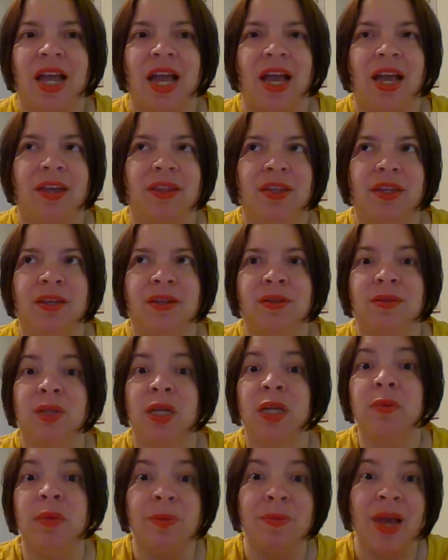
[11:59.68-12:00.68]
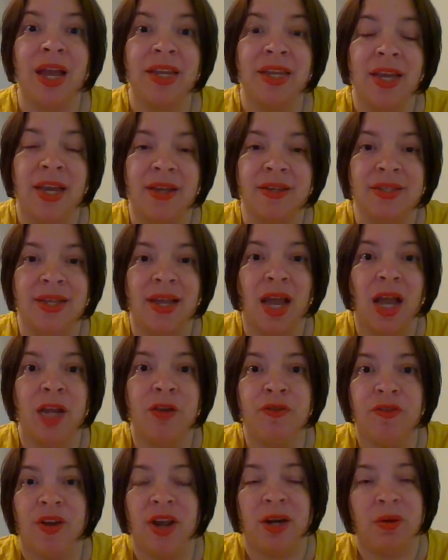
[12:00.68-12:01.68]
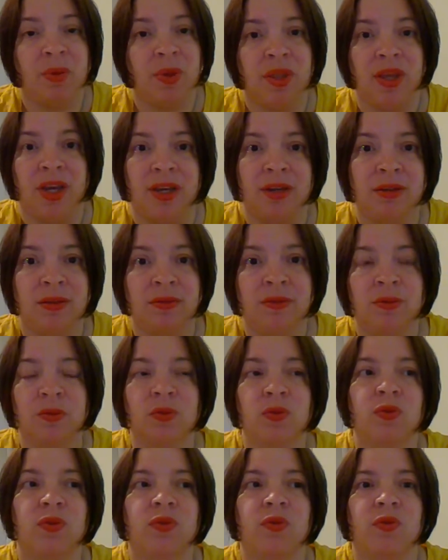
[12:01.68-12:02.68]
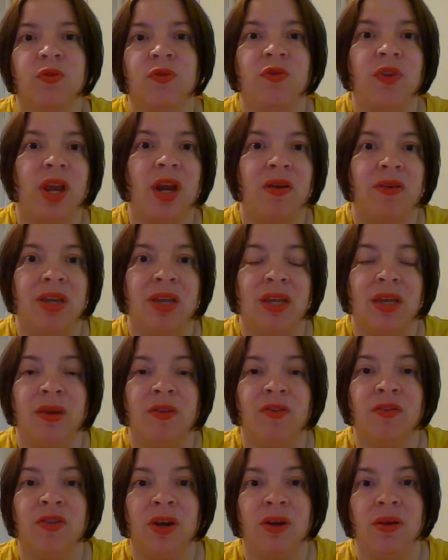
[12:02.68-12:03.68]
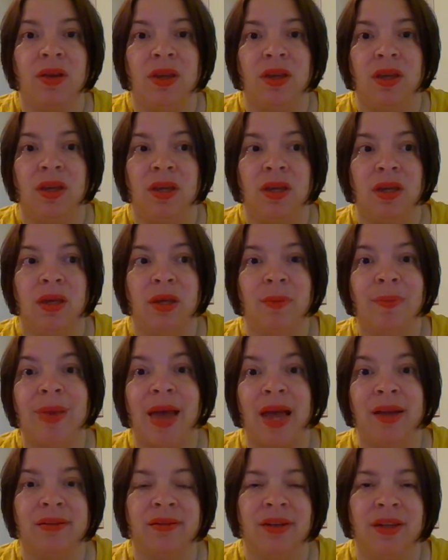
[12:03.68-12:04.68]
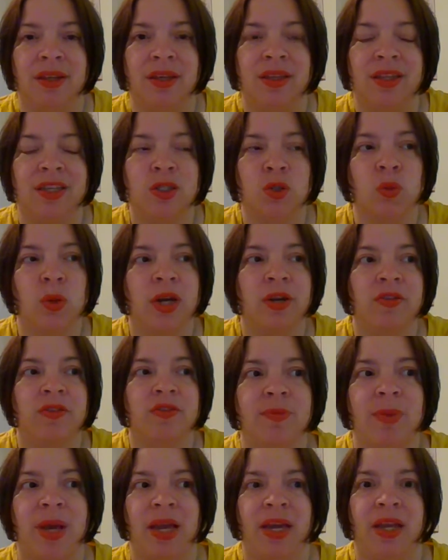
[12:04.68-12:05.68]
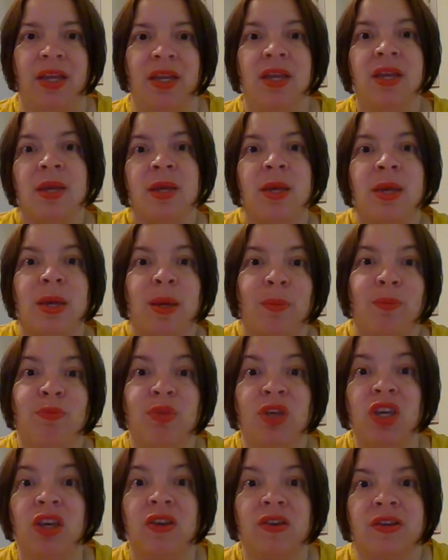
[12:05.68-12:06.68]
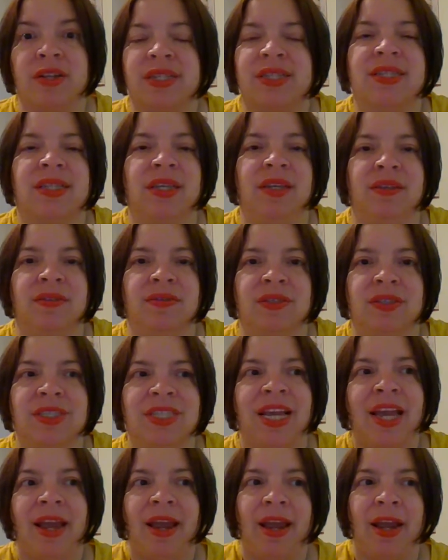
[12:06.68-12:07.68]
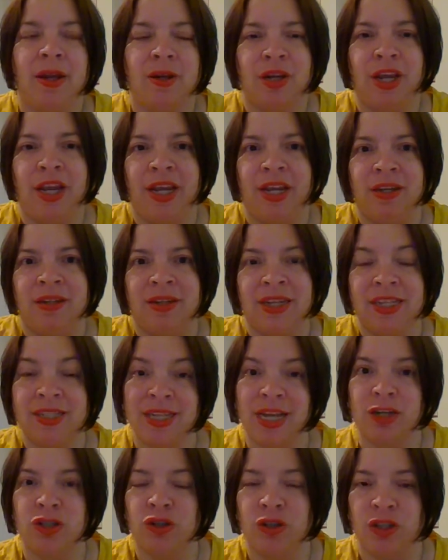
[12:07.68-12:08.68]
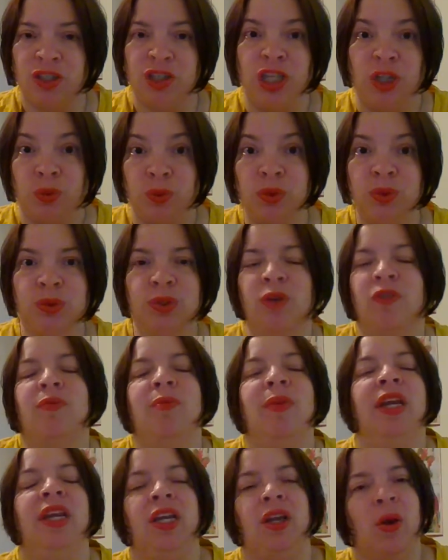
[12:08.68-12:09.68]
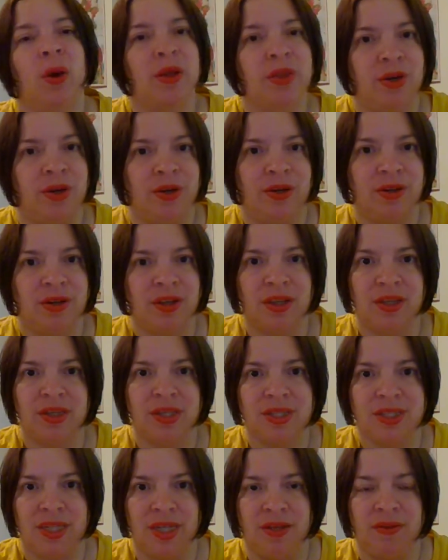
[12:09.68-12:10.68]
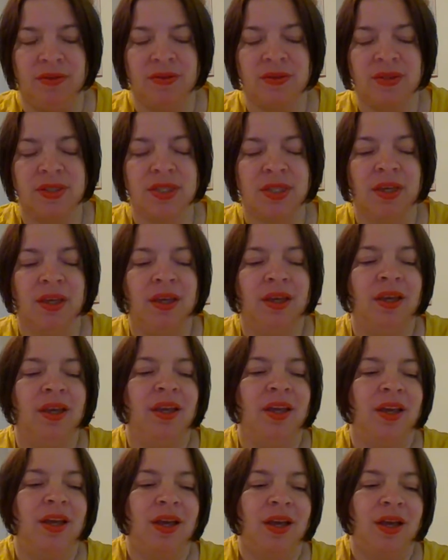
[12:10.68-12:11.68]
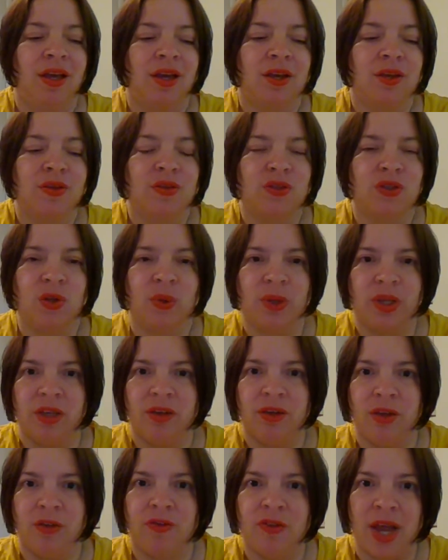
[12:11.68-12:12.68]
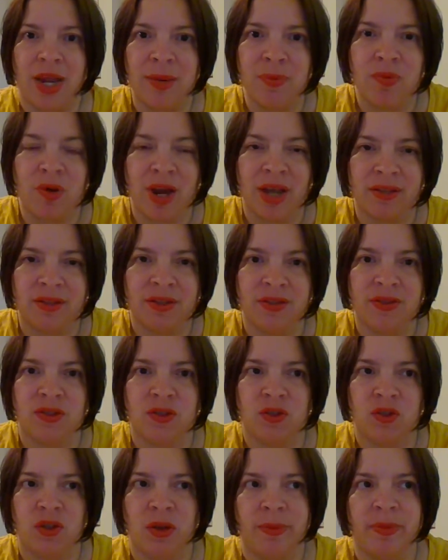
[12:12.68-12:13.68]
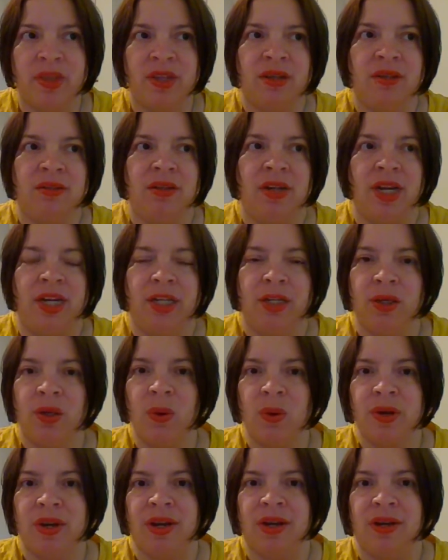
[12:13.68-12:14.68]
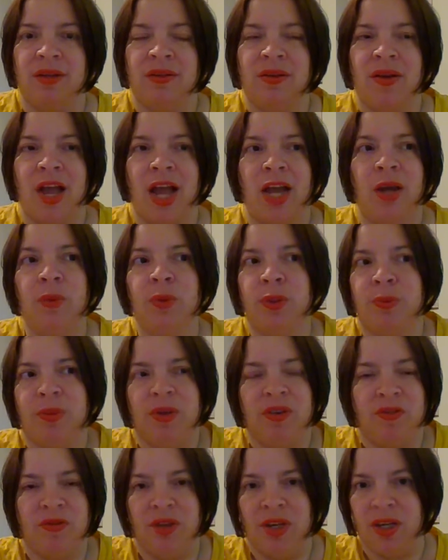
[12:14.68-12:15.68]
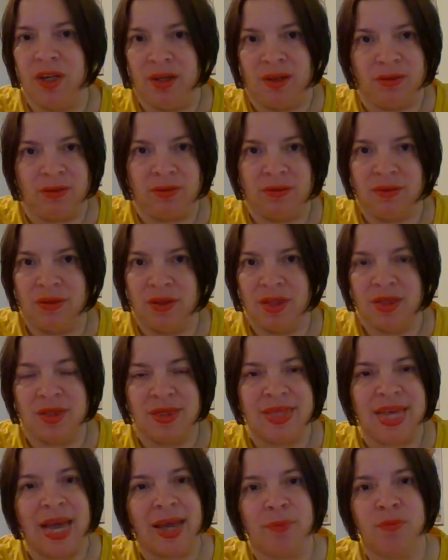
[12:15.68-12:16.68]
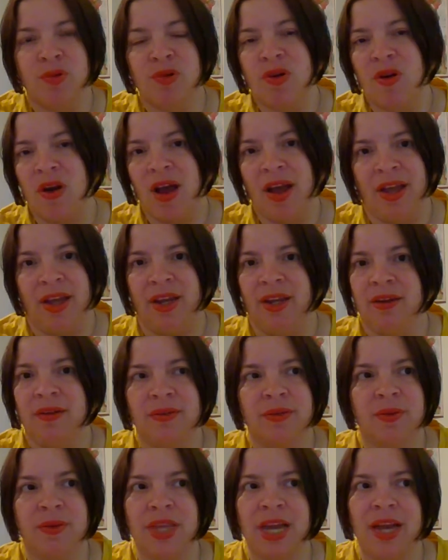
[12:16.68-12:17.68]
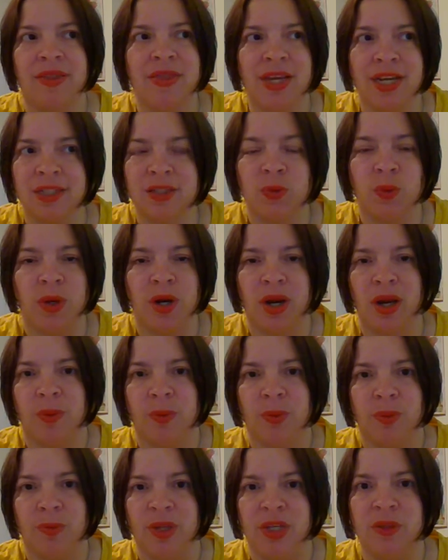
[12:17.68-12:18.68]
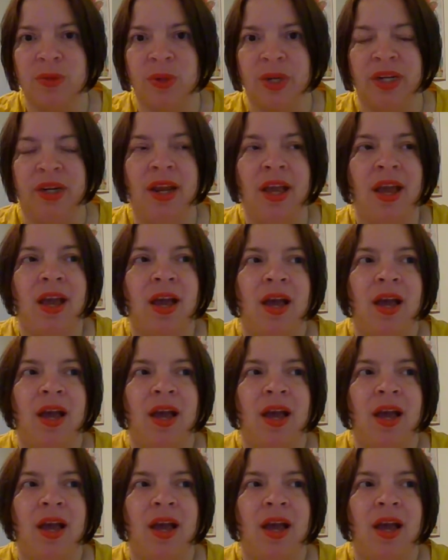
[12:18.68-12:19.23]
I think in my case, I fight with it very, very badly. That's one my bigger sins, and is actually the root of many other sins. So if I practice something like yoga, I would be feeding that pride. That's what I would be doing.